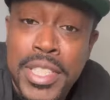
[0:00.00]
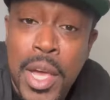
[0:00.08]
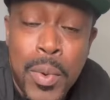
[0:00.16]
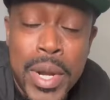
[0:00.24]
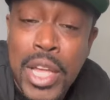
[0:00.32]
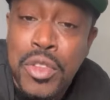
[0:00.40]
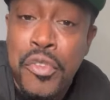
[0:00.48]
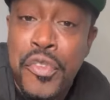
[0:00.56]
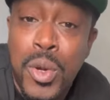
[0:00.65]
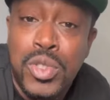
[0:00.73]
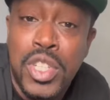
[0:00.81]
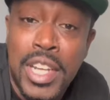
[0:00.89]
Without the
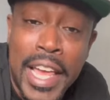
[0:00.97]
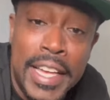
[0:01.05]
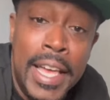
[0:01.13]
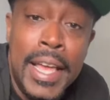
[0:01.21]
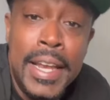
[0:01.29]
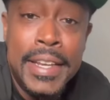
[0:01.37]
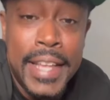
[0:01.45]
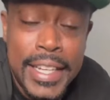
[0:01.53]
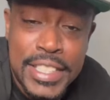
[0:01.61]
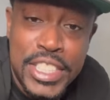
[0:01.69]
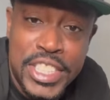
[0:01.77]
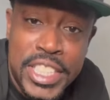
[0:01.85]
filter, like, that's the
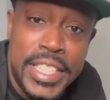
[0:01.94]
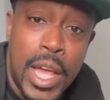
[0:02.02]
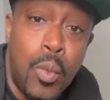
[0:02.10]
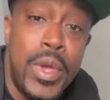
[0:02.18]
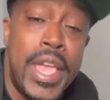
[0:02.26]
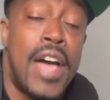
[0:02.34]
shit that we have